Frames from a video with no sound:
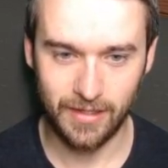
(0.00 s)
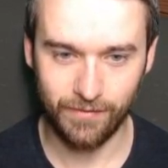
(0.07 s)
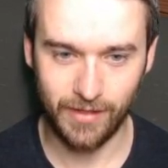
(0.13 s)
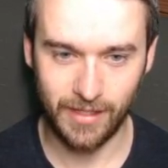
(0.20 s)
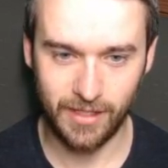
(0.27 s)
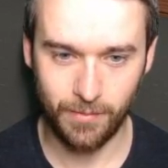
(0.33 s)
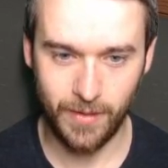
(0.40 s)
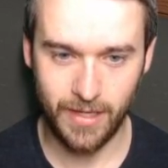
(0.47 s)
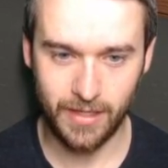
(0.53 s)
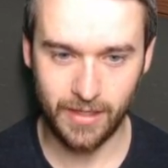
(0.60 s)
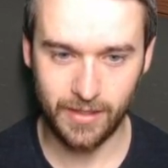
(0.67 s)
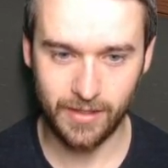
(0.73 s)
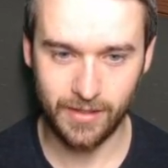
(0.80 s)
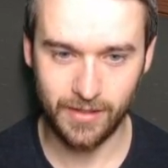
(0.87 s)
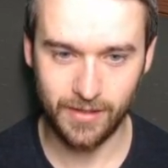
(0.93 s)
Van der
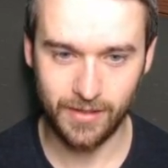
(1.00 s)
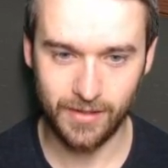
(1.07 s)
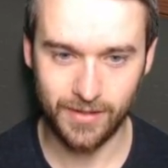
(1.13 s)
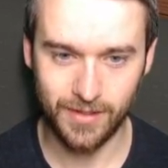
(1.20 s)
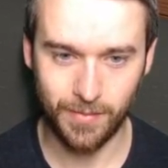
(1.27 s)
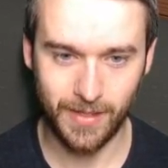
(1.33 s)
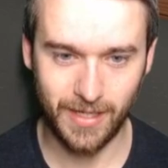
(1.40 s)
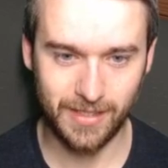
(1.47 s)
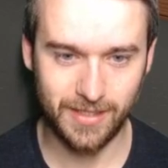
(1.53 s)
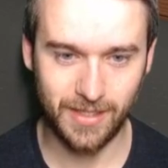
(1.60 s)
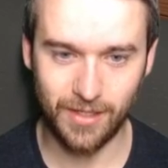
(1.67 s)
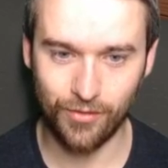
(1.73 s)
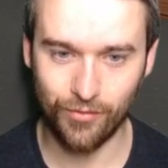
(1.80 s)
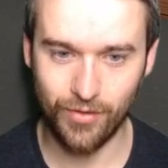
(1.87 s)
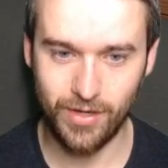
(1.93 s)
Beek,
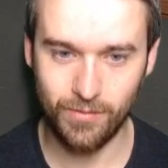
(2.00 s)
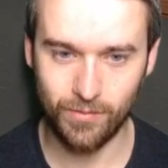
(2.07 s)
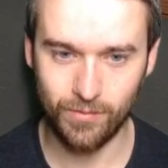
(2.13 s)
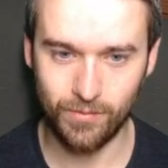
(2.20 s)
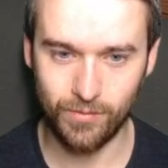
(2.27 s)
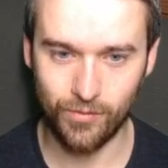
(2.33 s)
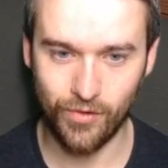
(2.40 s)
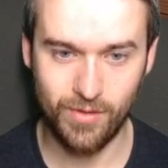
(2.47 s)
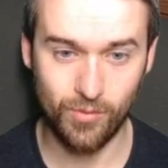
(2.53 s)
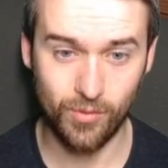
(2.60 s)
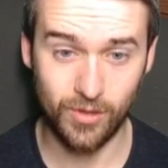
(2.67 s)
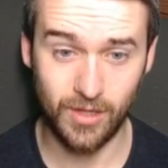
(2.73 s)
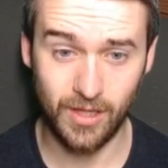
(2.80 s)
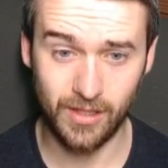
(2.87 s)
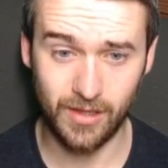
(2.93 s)
Zapata,
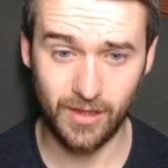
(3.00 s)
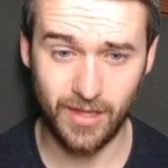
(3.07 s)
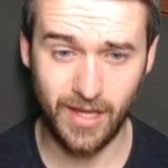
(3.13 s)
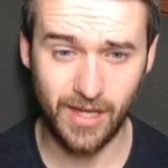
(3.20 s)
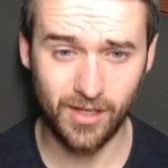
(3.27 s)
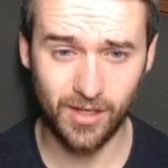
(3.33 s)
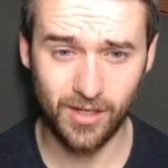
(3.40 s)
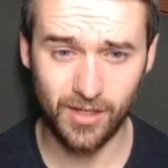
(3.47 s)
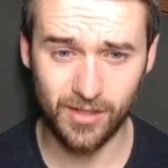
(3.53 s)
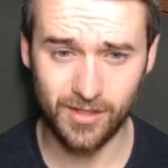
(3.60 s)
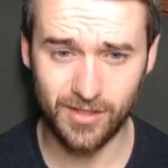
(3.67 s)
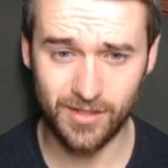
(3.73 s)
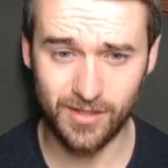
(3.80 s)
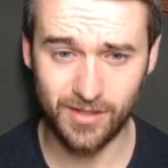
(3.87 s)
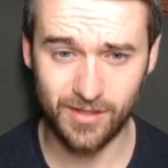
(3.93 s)
Greenwood, Lingard.
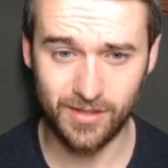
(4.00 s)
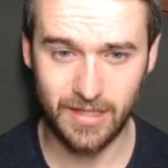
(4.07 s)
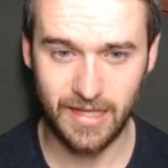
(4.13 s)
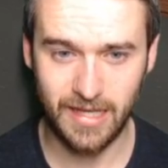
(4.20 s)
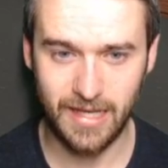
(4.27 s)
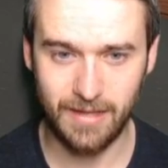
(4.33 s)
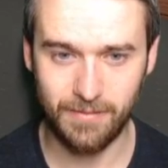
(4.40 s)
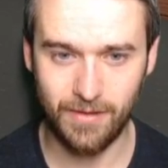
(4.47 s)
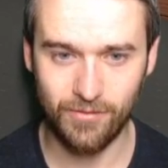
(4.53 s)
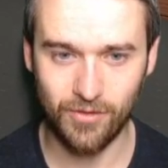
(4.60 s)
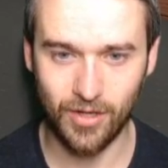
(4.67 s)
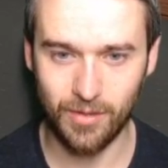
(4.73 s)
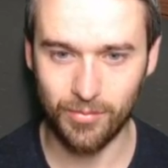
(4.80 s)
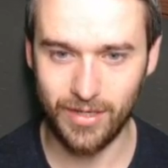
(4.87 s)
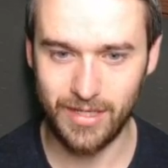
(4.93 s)
Yeah, they've
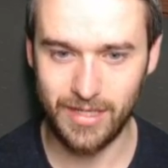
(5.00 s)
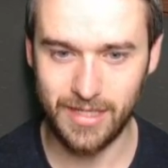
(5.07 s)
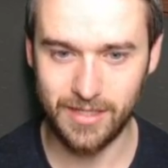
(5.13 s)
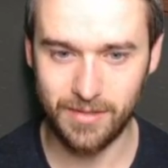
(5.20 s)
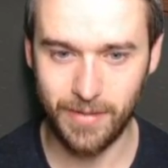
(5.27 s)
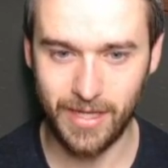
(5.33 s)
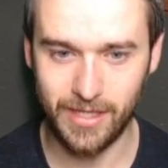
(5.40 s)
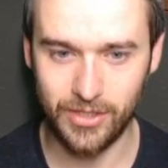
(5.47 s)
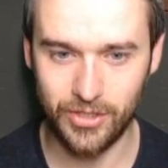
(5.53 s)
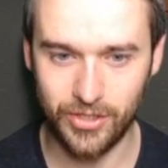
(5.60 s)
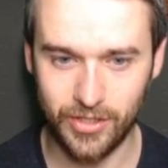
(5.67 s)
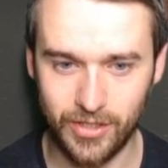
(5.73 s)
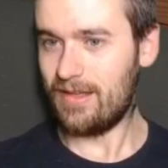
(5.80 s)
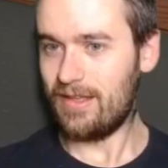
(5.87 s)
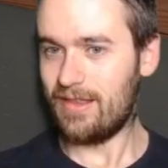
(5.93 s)
got a pretty decent bench.
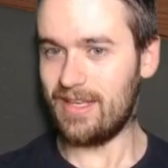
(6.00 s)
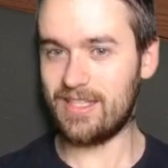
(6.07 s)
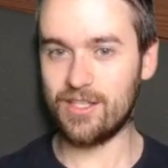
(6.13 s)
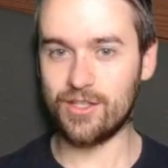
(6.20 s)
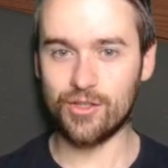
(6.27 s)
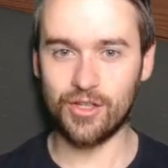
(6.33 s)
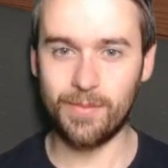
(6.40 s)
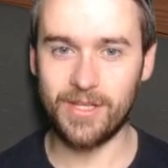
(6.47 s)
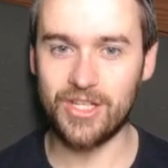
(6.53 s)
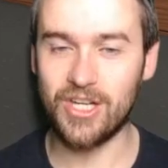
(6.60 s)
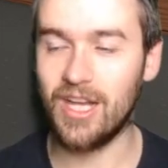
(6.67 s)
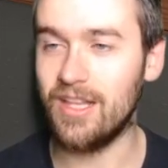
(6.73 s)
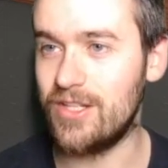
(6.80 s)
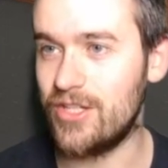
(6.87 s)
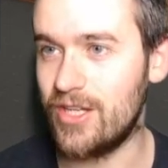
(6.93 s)
This is going to be
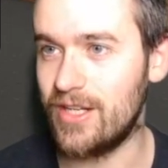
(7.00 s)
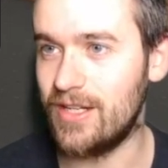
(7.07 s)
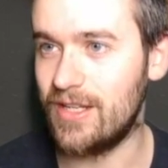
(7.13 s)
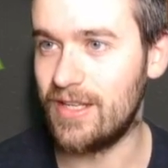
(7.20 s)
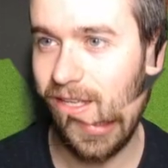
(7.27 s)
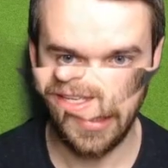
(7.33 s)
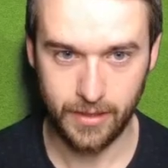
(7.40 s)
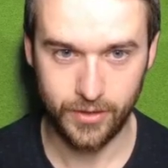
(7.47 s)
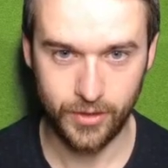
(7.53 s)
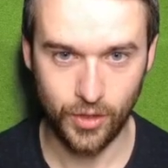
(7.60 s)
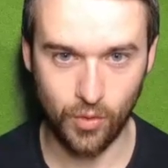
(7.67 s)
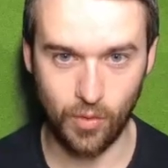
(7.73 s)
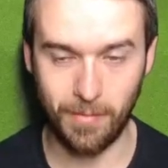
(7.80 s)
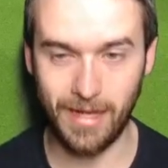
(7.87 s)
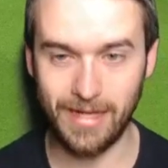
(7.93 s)
challenging.
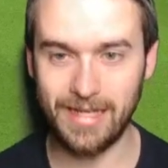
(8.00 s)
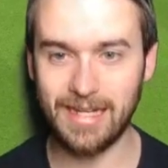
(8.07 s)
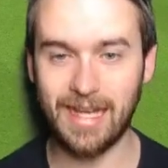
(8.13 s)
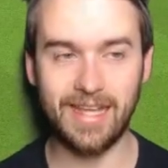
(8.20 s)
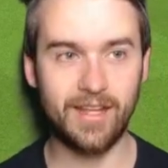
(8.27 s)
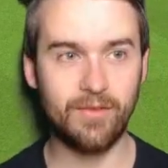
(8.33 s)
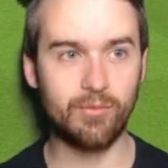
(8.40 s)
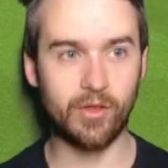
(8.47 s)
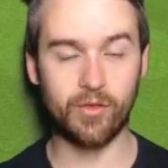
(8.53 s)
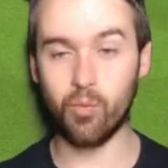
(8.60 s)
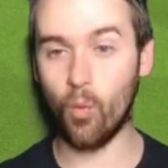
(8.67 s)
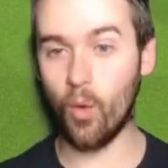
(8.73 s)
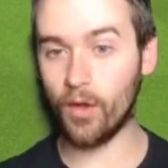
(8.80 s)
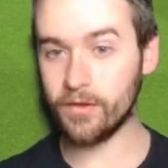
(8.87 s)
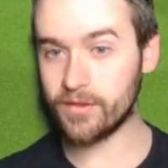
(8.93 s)
So Man United with
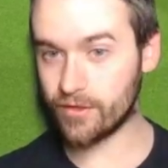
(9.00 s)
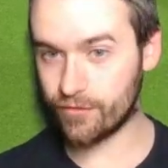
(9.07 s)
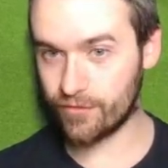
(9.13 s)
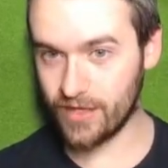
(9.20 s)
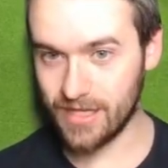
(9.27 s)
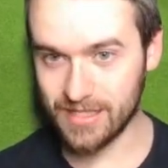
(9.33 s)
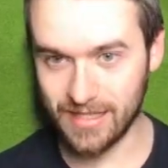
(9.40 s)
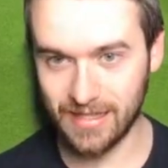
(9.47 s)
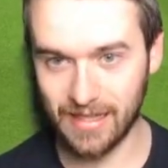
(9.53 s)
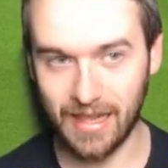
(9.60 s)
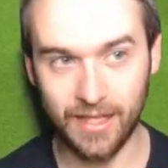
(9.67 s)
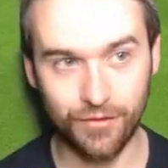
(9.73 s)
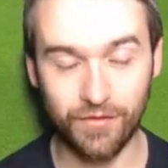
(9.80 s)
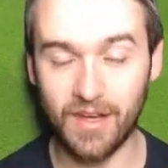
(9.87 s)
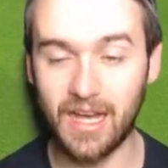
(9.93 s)
1 defeat in the
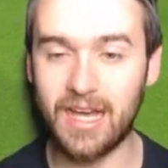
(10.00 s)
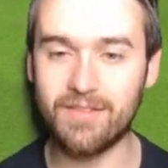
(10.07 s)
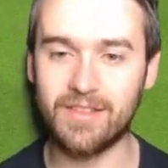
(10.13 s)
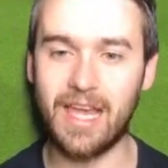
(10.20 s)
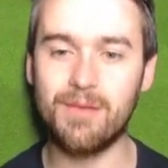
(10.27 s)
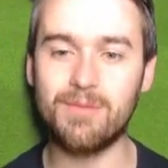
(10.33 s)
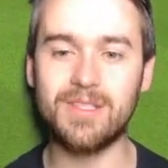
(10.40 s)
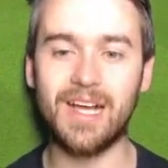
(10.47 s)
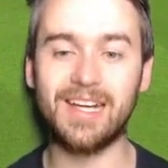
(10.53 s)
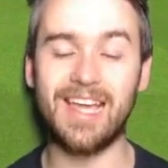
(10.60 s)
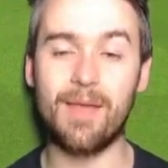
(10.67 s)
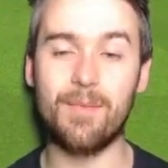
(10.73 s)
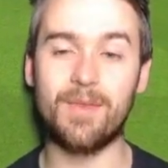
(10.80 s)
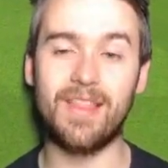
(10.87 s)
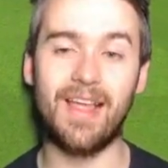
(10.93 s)
last 5 games. That
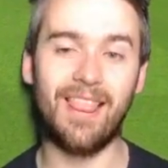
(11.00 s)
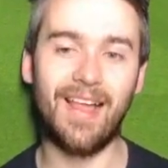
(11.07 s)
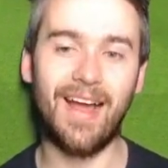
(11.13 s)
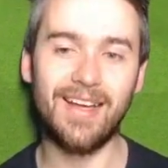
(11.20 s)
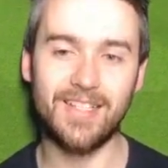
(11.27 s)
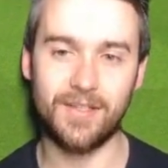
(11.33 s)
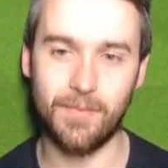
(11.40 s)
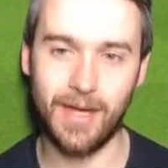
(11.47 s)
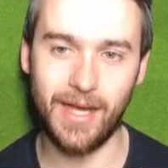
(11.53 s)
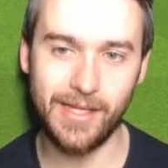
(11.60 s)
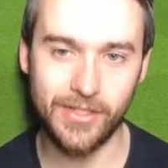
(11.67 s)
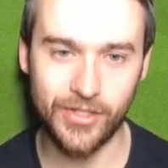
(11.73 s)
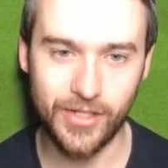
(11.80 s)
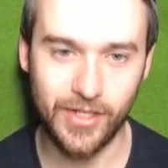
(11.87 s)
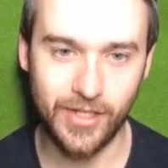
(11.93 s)
came in their last
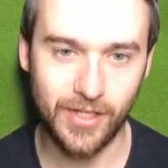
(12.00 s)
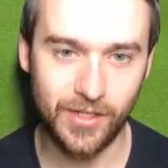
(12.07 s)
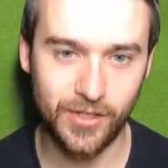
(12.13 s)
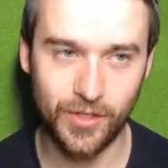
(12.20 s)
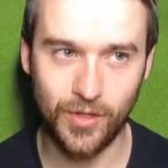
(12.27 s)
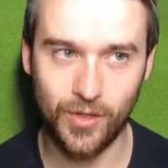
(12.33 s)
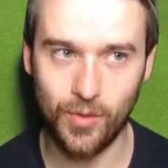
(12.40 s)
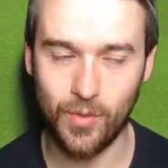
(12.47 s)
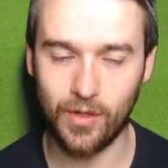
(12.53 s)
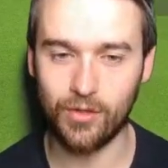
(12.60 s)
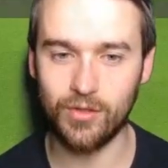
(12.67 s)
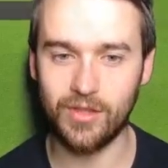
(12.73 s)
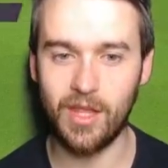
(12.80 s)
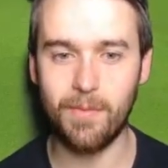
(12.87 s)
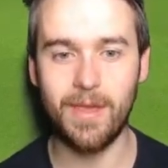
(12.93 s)
match. So
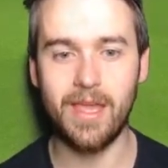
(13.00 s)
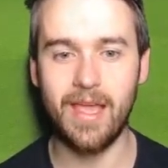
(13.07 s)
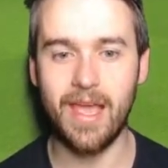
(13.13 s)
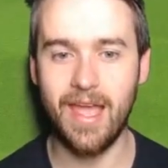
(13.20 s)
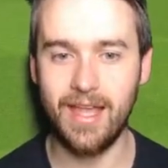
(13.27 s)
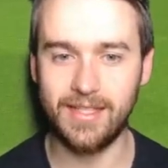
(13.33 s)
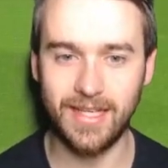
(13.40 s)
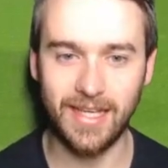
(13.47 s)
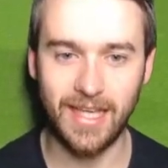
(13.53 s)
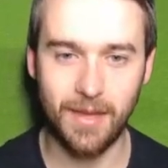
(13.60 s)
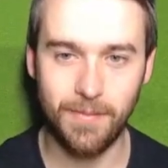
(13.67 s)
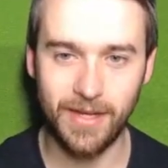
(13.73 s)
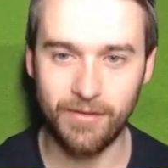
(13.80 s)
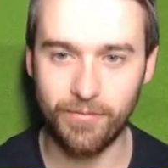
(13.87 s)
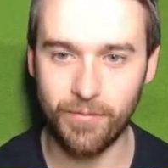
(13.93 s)
could they be hitting a
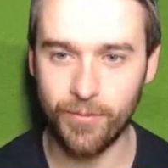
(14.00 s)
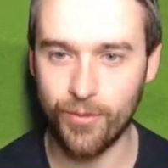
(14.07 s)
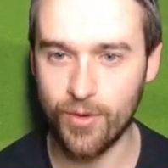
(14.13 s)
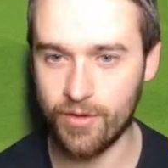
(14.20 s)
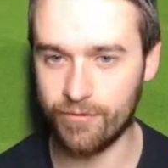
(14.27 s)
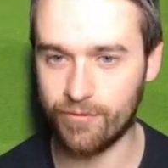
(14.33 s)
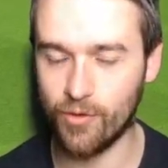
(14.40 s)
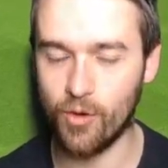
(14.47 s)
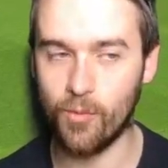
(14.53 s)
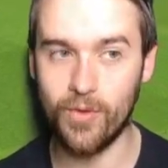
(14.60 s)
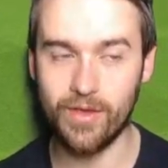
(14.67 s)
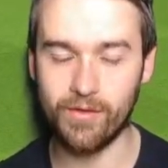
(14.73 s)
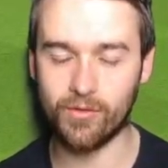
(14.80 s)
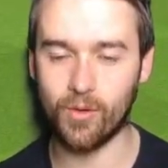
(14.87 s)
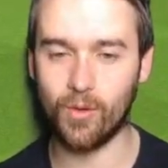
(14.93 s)
bit of poor form?
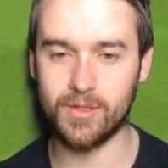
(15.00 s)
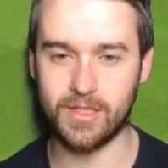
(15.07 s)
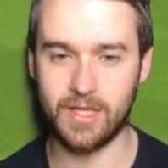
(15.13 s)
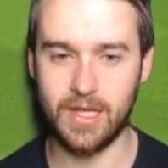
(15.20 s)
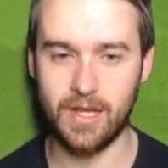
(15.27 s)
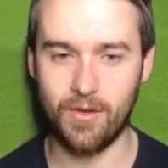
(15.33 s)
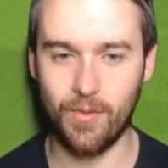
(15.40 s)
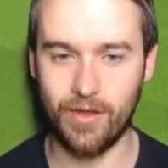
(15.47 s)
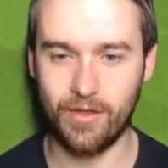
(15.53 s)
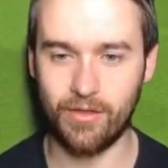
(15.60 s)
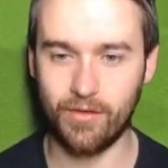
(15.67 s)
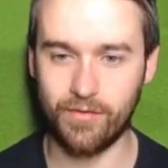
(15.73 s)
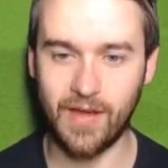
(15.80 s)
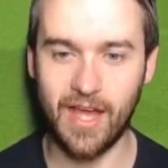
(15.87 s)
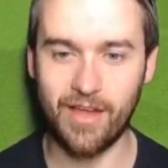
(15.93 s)
We, of course, with
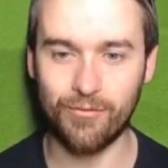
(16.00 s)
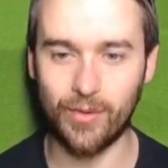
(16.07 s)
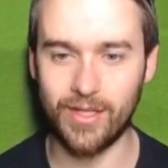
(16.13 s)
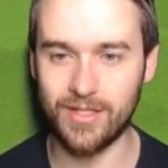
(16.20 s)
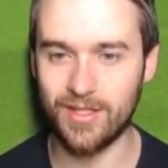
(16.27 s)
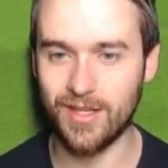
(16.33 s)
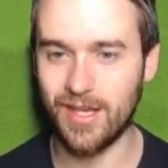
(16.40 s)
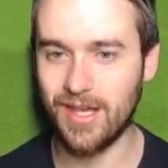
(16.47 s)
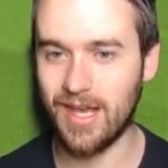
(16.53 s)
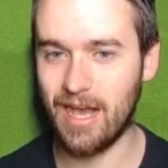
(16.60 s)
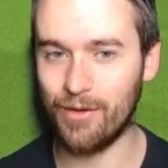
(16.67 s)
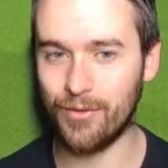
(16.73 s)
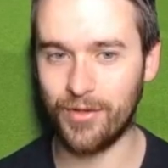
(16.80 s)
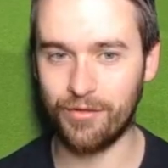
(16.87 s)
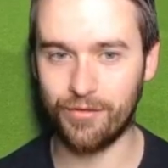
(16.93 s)
5 wins
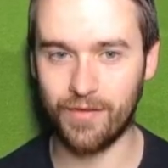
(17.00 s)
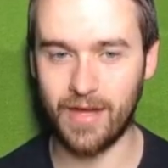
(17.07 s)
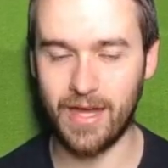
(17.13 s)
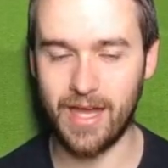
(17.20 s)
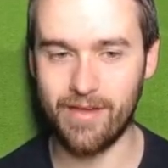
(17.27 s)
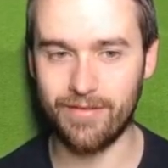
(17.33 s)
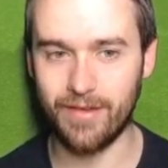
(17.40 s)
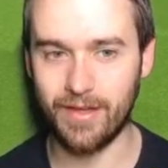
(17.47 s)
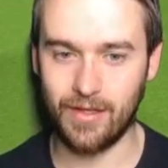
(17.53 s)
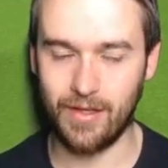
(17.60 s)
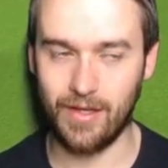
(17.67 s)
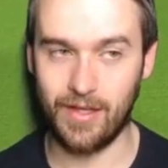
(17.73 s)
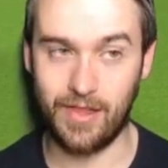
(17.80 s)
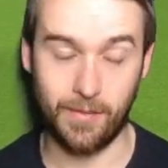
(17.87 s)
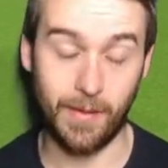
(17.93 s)
out of 5
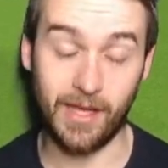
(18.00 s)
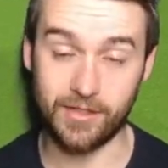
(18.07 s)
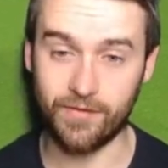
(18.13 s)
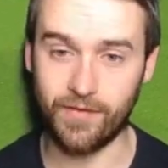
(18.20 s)
in the past